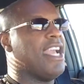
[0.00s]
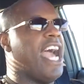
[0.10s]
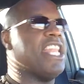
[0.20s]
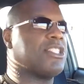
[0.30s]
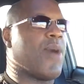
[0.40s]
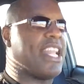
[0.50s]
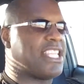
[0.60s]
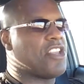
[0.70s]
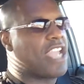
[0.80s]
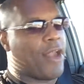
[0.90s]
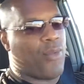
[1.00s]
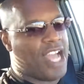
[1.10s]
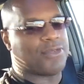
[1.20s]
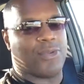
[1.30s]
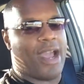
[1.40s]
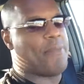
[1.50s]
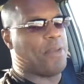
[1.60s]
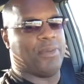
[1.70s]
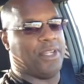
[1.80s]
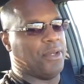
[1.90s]
and this is why I tell you, you gotta watch what white
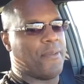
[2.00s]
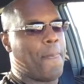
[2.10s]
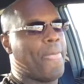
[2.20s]
people do.